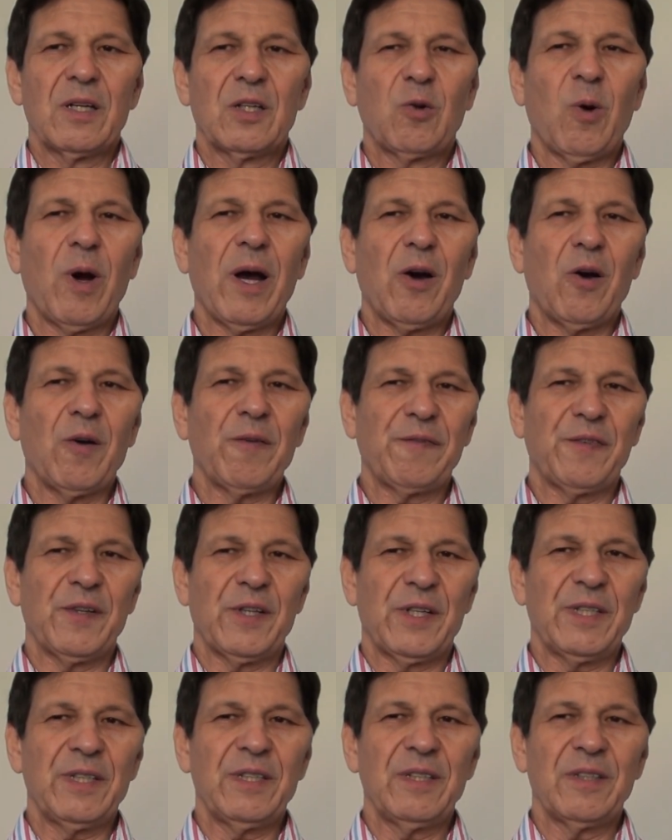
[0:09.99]
Quite
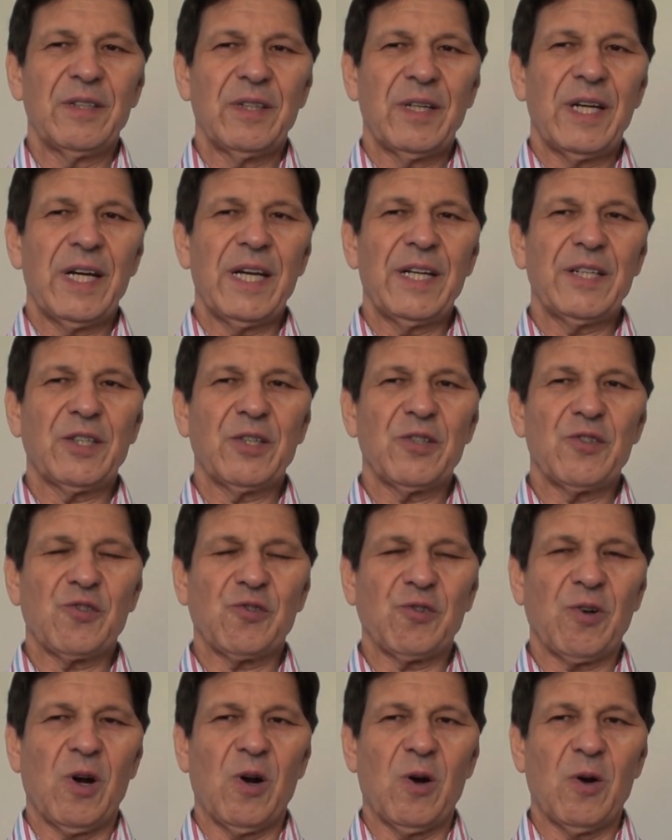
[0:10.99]
often in
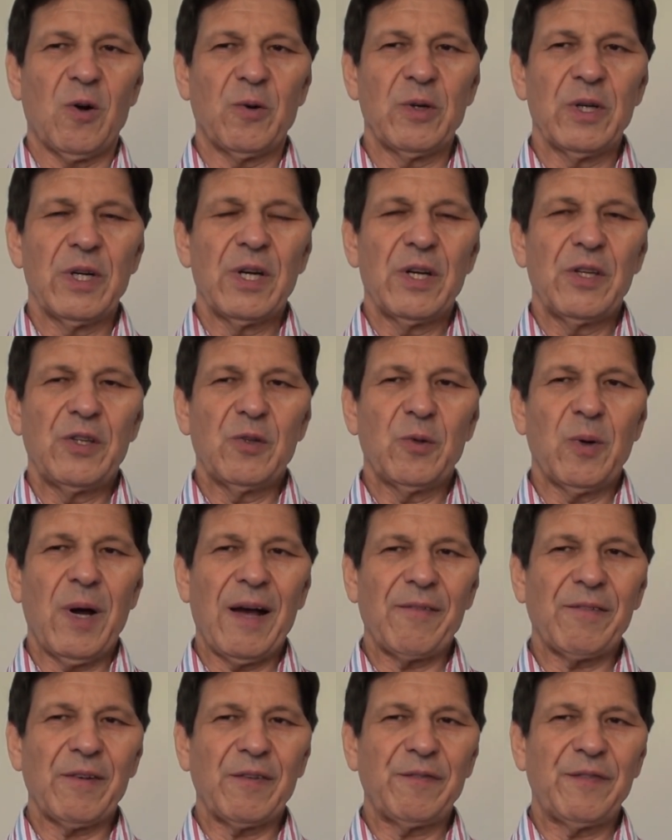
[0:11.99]
control you'll
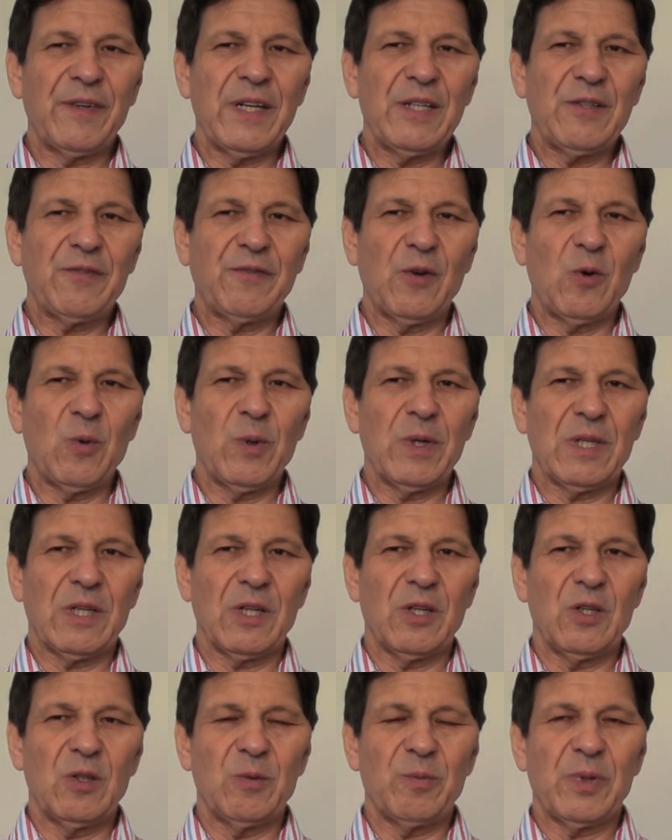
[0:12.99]
have a feed-forward
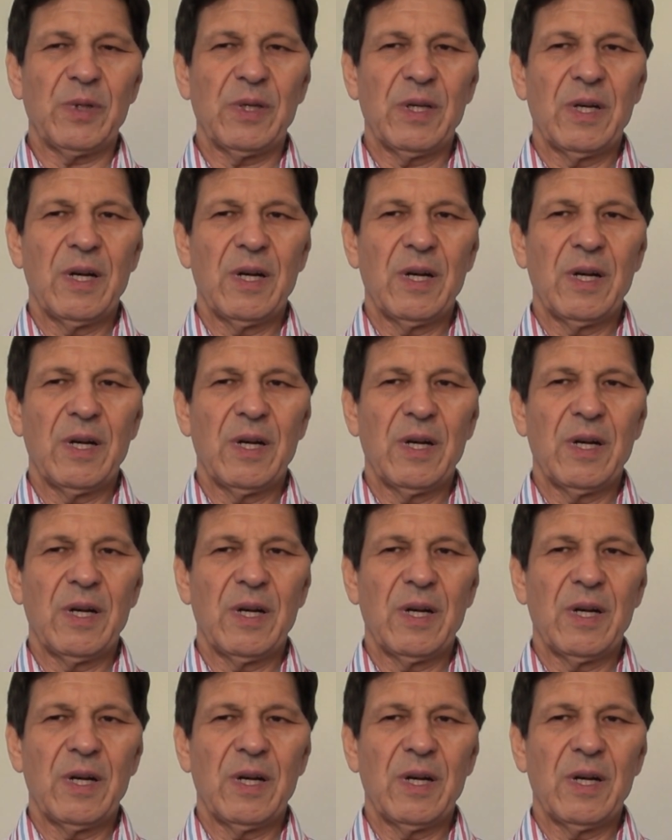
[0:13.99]
loop